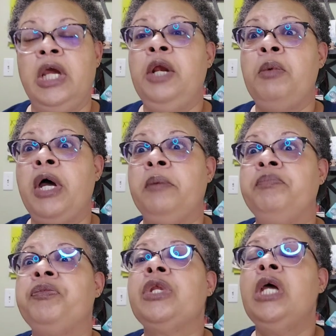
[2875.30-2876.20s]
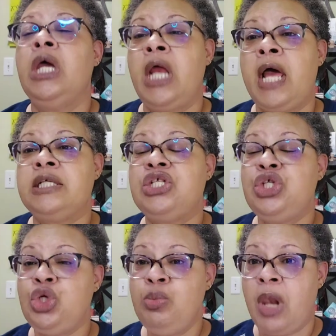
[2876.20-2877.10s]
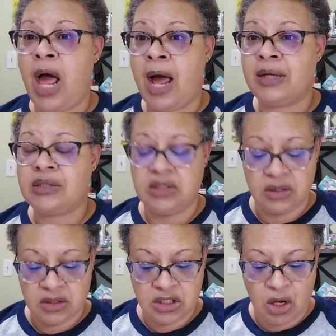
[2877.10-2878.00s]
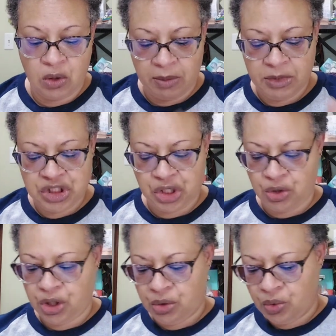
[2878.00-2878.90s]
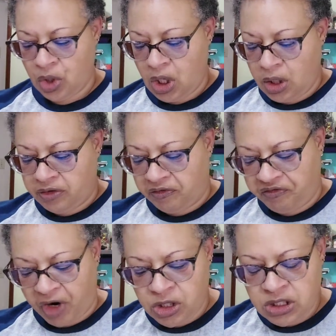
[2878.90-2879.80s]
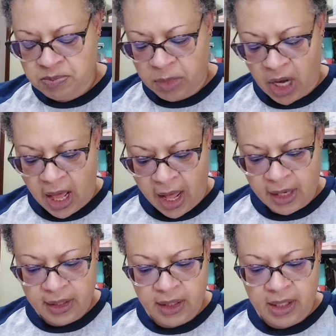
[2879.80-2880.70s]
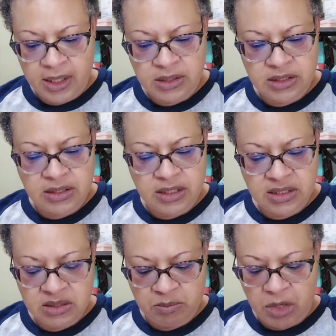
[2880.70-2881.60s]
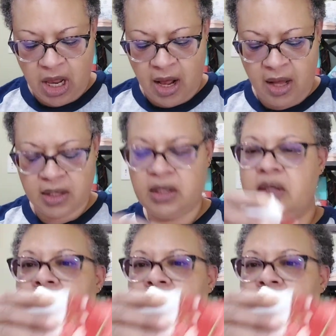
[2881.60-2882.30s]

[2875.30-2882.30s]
Anyway, it has two blocks. So let me show you. The first block is this block.